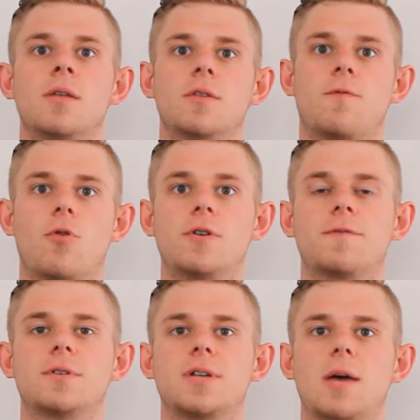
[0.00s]
The 4
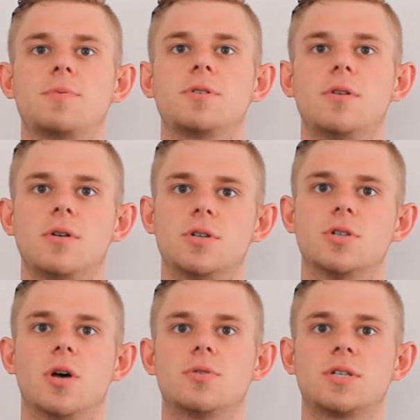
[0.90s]
different types is
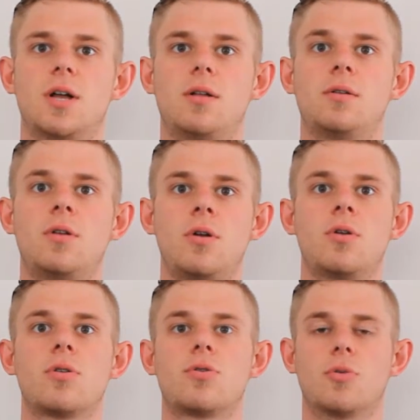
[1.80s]
load cell,
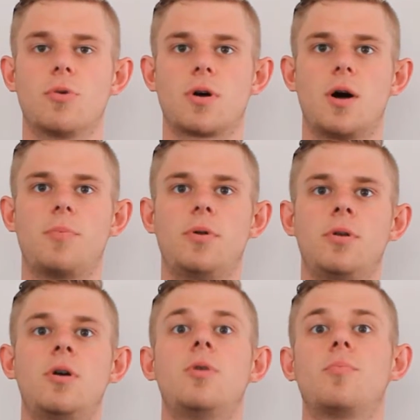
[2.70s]
thermocouple,
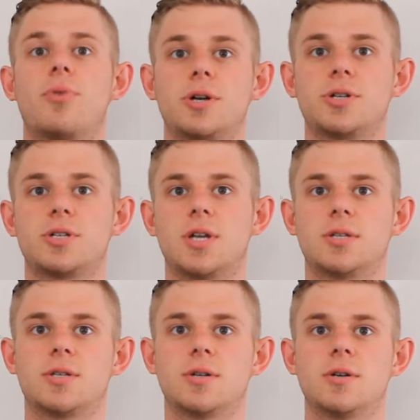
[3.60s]
pressure
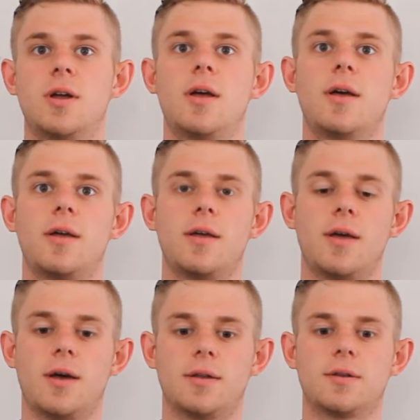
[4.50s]
sensor,
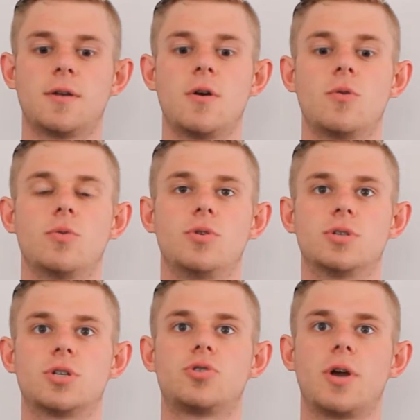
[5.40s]
and we use
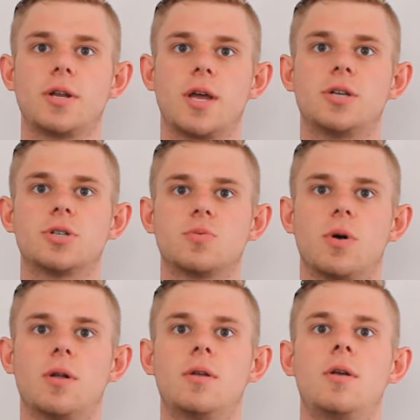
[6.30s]
a strain gauge as
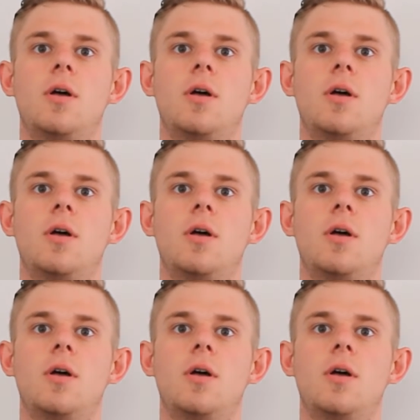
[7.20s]
well.